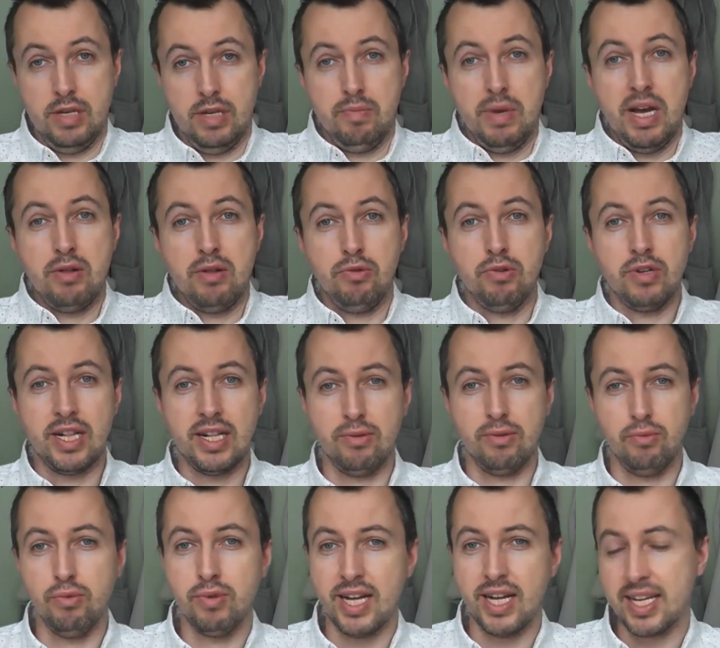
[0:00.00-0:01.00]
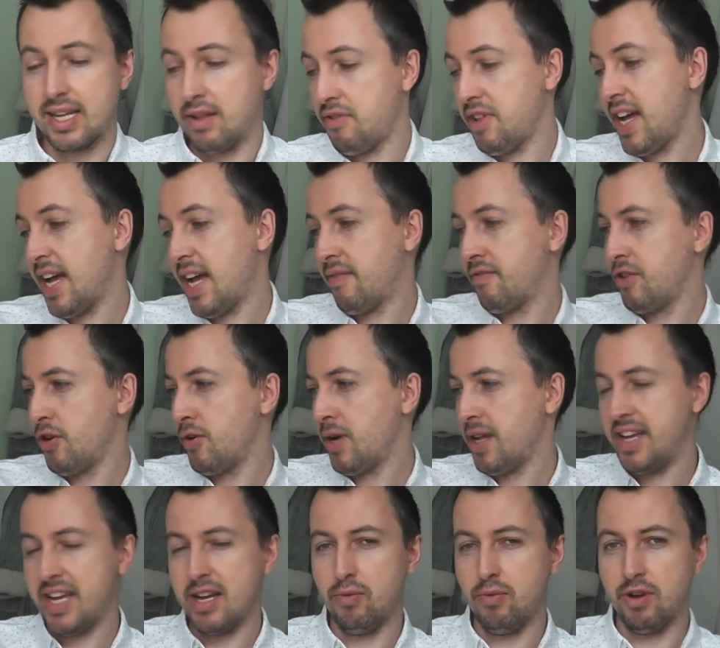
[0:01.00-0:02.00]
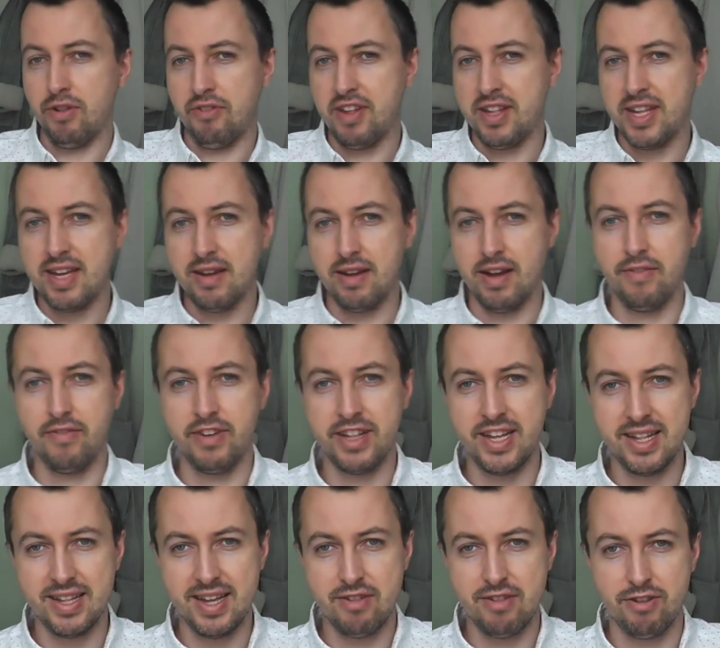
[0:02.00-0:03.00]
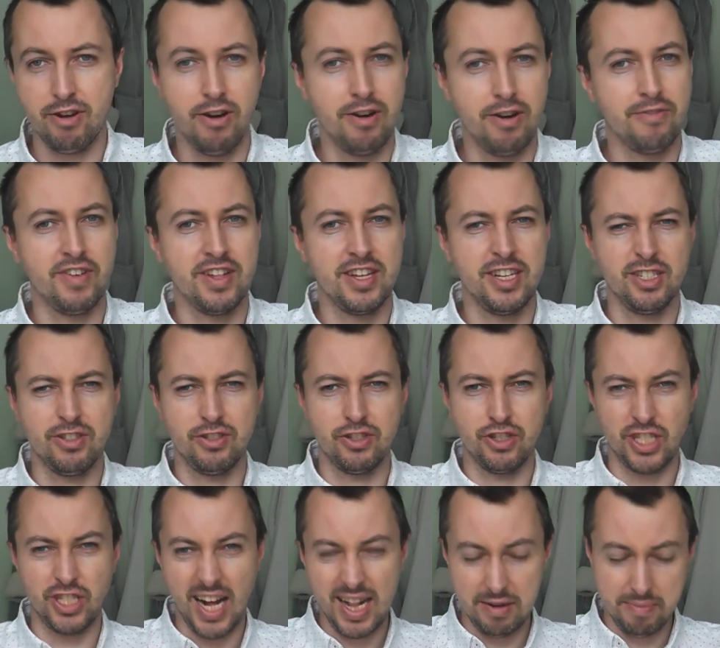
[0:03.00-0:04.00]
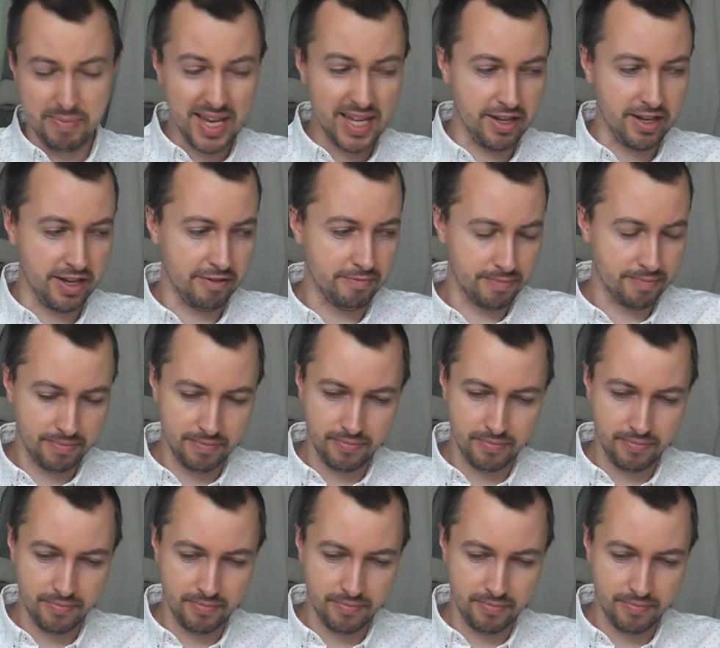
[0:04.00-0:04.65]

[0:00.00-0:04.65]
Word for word: But all, all I can say, I have no idea what's in it other than it's hotter than a jalapeno.